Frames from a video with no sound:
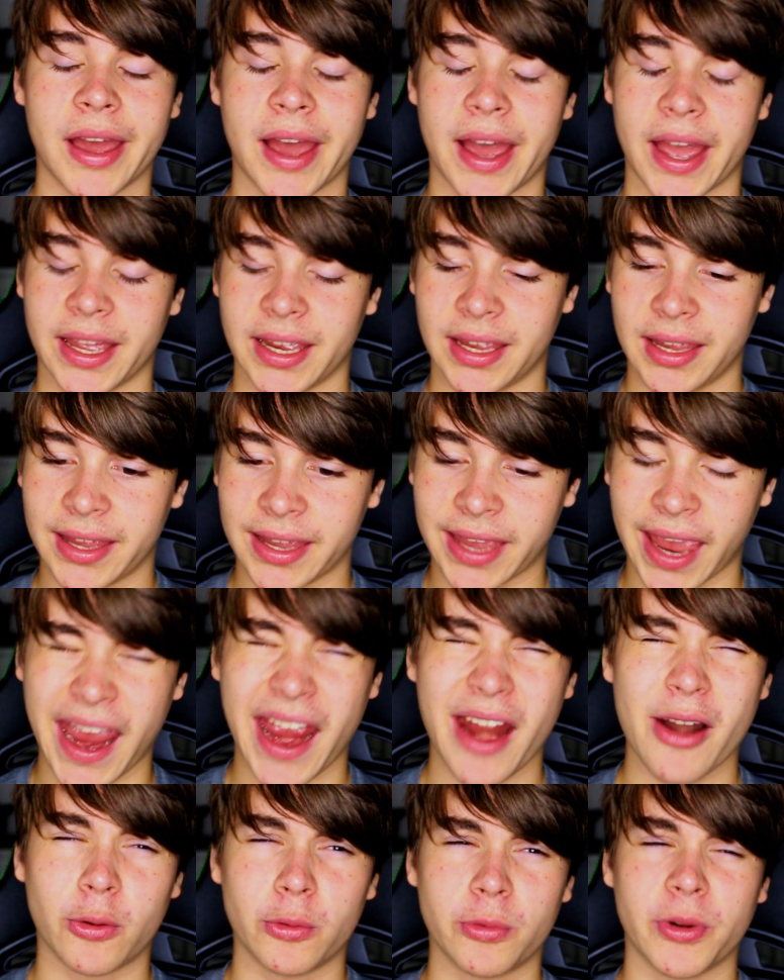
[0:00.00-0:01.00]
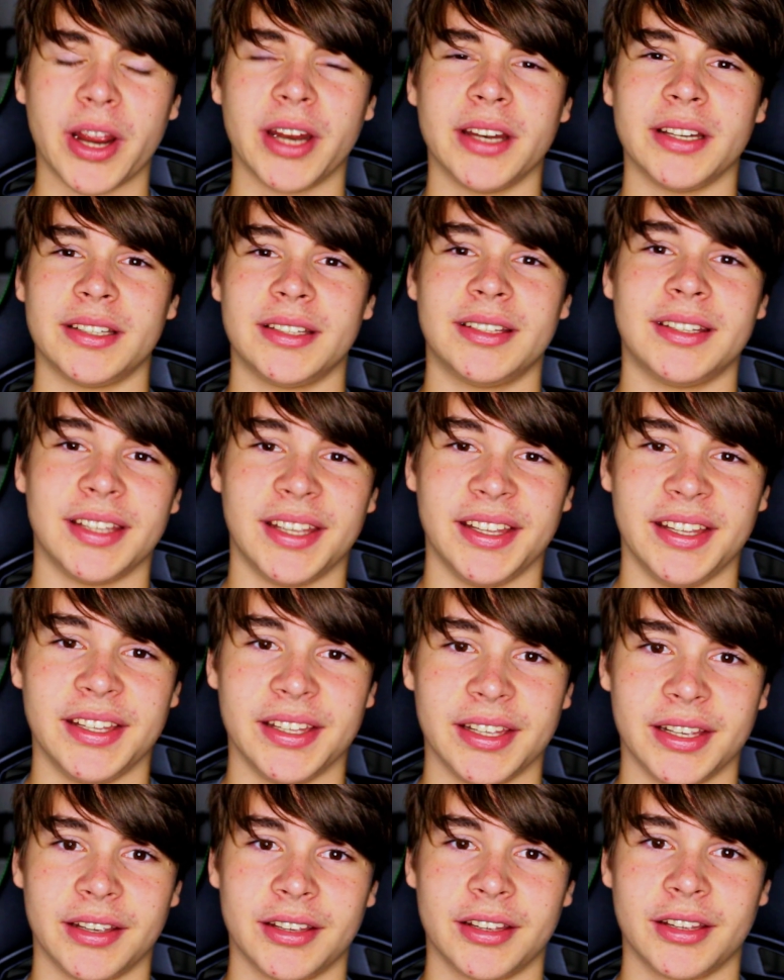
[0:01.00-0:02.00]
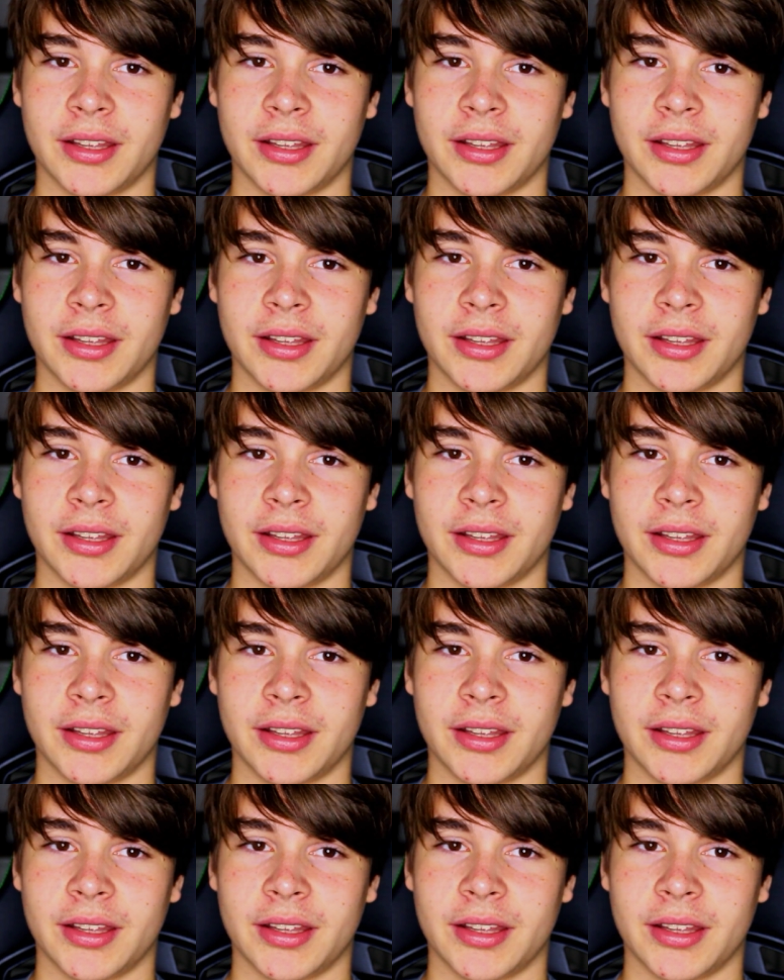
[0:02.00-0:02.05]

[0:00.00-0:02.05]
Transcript: I guarantee